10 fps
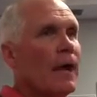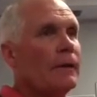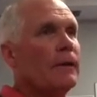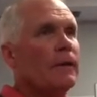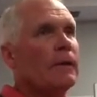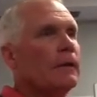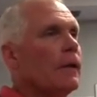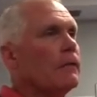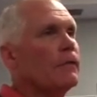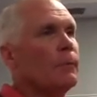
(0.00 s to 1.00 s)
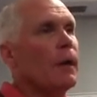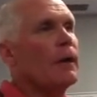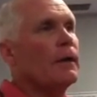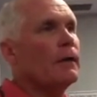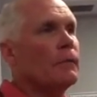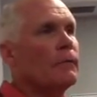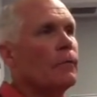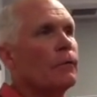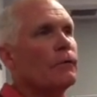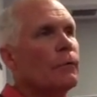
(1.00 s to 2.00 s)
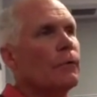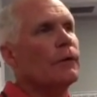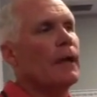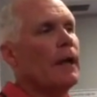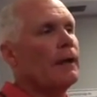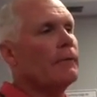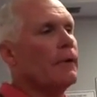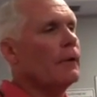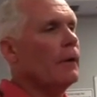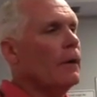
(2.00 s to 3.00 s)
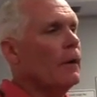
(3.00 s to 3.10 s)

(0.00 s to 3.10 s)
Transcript: Ideally, that's the body that we've always wanted to have there.